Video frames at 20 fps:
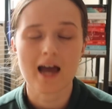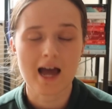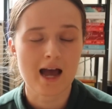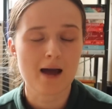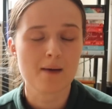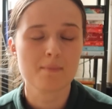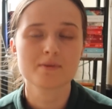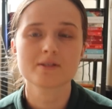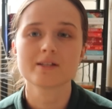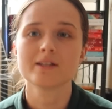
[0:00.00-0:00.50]

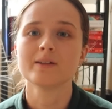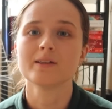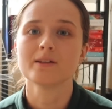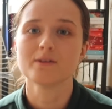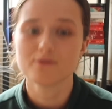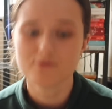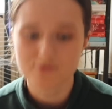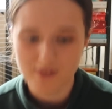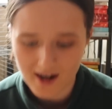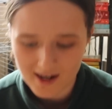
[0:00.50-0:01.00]
absolutely
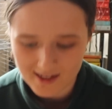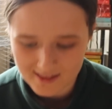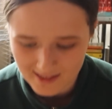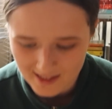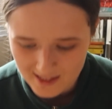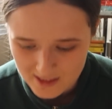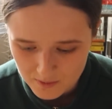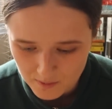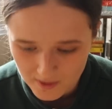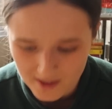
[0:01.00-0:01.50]
fine
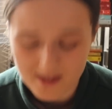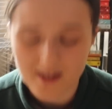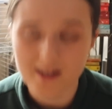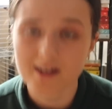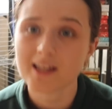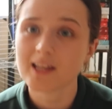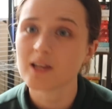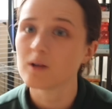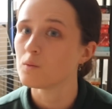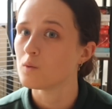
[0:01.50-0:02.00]
last week and
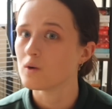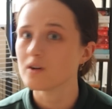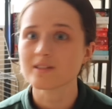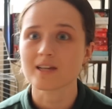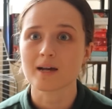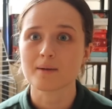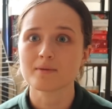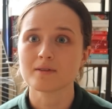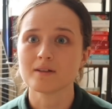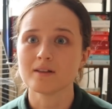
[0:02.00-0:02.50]
he was
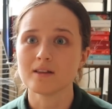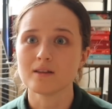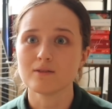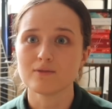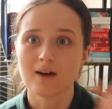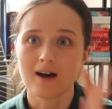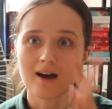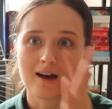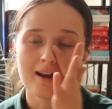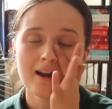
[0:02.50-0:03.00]
absolutely
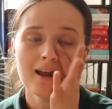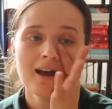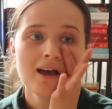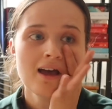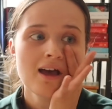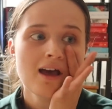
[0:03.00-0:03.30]
fine